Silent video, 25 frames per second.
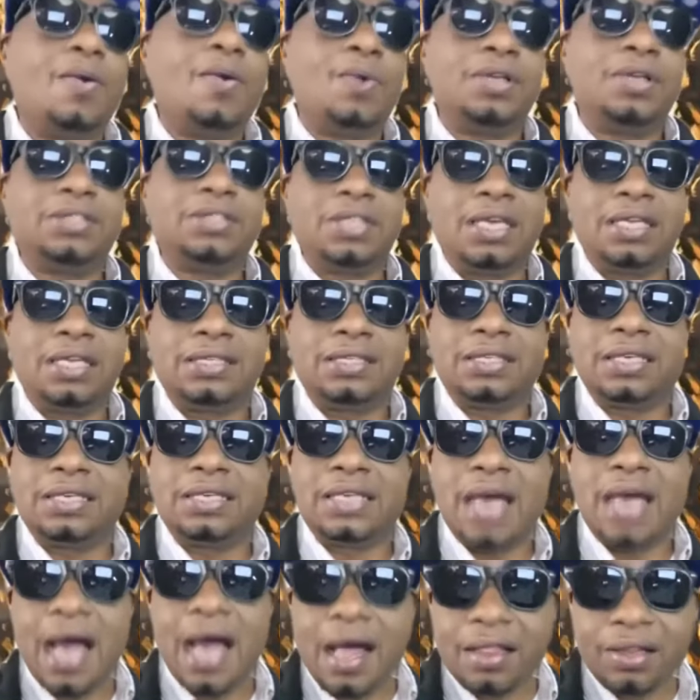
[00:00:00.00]
Now, once it hits
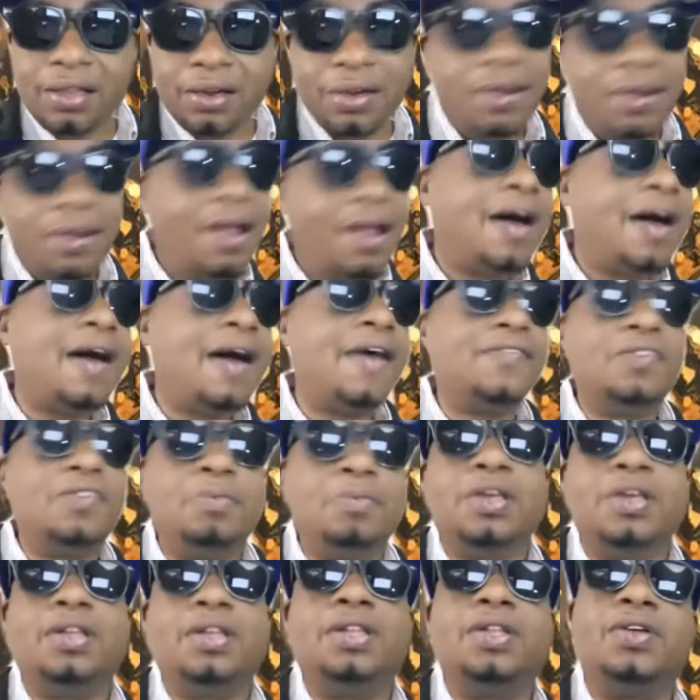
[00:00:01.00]
a dollar, I'll have
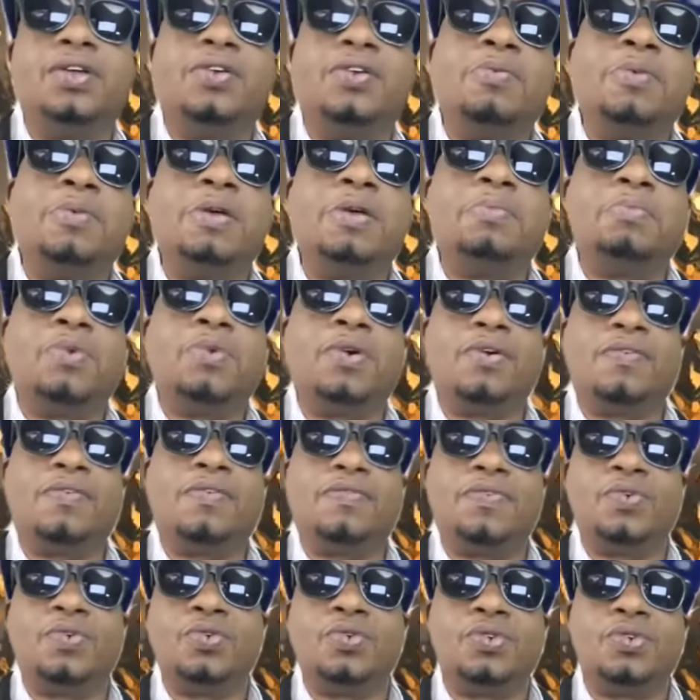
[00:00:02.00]
to be a little bit
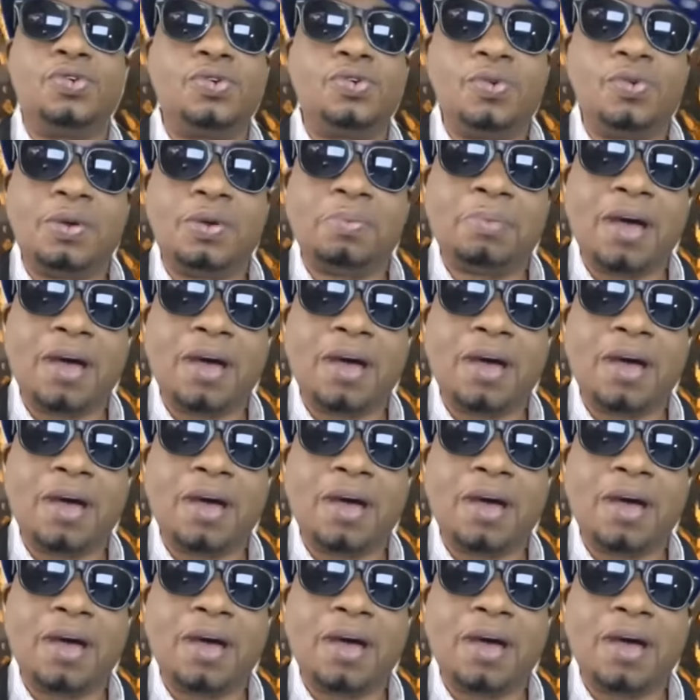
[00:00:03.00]
more frugal